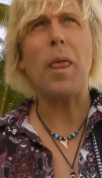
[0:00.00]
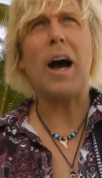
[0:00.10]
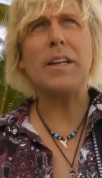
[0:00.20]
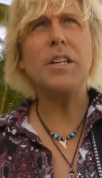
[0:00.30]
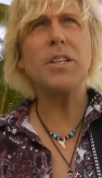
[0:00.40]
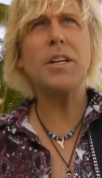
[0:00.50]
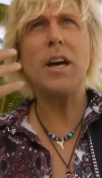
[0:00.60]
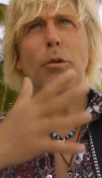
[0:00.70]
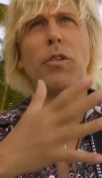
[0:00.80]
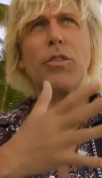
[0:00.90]
I need to
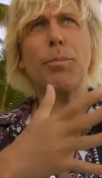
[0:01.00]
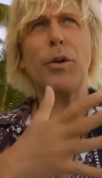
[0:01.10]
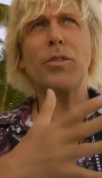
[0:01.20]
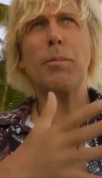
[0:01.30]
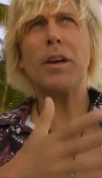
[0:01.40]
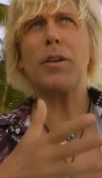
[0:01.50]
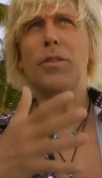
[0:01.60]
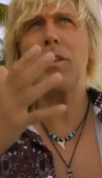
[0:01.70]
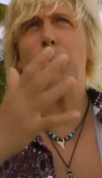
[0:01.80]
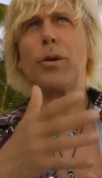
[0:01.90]
connect with this person because
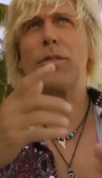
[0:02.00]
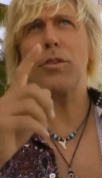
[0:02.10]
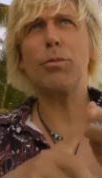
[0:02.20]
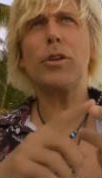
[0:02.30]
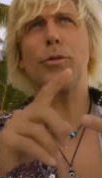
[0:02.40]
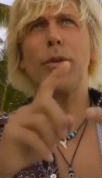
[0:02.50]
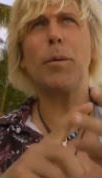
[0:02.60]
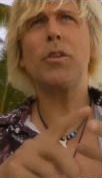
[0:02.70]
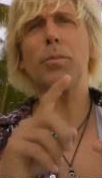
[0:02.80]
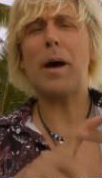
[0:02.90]
this person is rich,
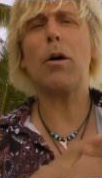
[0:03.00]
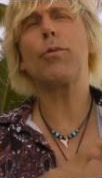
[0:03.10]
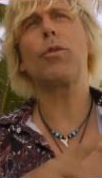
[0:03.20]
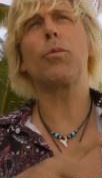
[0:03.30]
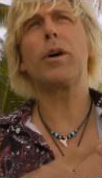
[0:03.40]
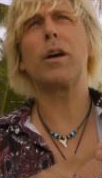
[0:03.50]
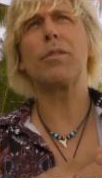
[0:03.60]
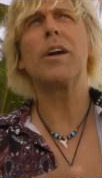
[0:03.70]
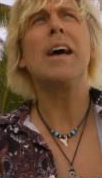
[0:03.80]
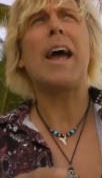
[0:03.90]
famous, powerful,
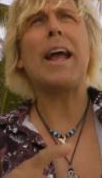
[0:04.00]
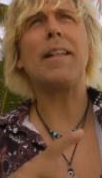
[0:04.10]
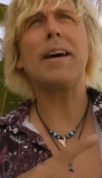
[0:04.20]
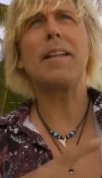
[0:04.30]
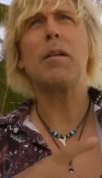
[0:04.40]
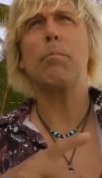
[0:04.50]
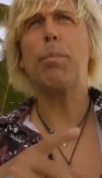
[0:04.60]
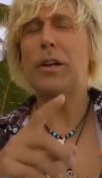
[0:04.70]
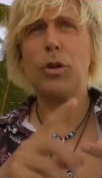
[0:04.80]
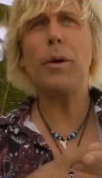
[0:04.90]
whatever, and that
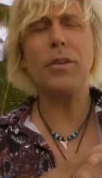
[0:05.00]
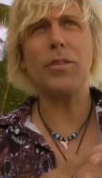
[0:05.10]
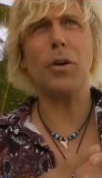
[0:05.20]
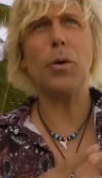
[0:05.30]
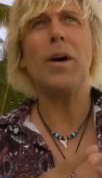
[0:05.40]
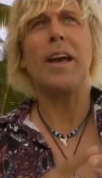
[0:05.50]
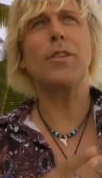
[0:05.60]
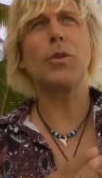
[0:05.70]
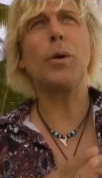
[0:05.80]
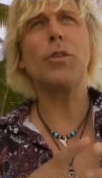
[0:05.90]
by doing so,
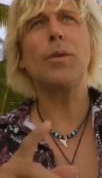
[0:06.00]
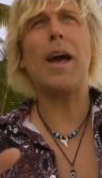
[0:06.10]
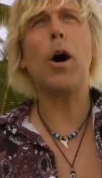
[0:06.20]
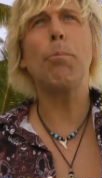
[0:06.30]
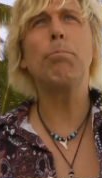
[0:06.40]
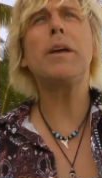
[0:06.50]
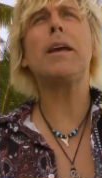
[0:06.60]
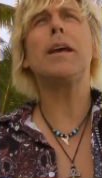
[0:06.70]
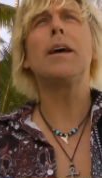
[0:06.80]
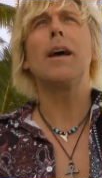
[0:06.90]
it's going to help
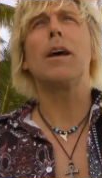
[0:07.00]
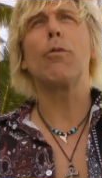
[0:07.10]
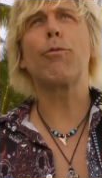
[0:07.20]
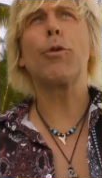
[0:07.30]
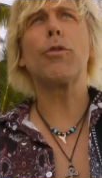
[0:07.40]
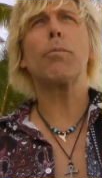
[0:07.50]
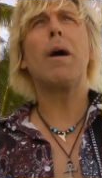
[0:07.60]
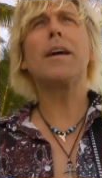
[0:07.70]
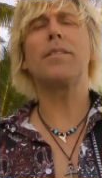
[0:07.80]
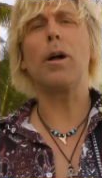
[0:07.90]
me further
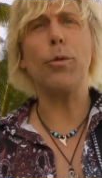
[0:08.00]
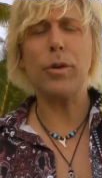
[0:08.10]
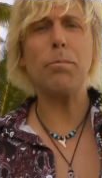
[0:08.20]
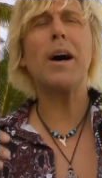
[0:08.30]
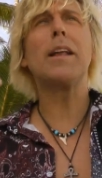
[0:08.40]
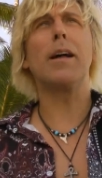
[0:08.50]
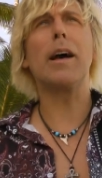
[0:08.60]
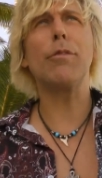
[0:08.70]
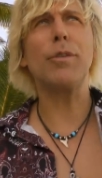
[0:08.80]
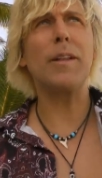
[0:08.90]
myself in my
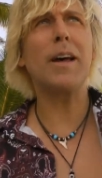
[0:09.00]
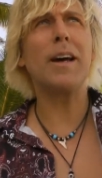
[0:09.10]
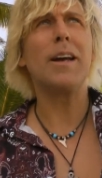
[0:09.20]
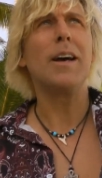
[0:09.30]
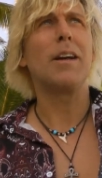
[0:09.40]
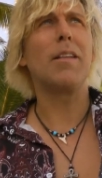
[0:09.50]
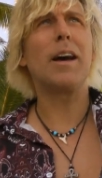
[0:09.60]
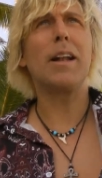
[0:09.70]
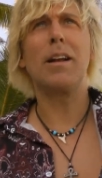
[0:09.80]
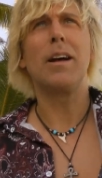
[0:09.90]
life, and that
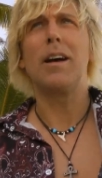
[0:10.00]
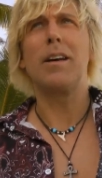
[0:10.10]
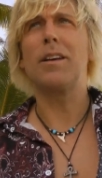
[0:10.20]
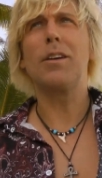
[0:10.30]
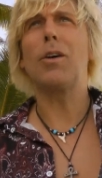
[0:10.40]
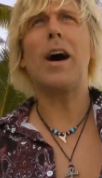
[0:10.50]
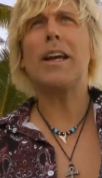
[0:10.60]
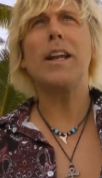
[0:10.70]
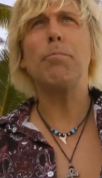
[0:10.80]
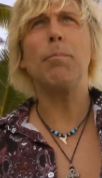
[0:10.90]
that you know I
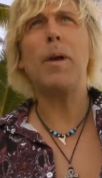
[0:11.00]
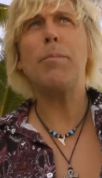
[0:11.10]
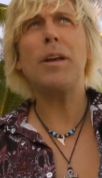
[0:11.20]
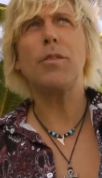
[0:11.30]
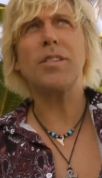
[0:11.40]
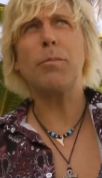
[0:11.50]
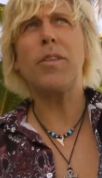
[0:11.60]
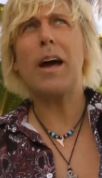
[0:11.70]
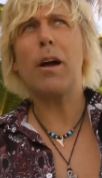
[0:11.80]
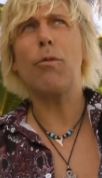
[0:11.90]
can maybe some
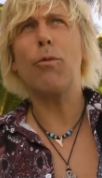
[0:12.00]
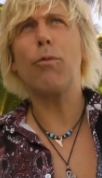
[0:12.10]
of that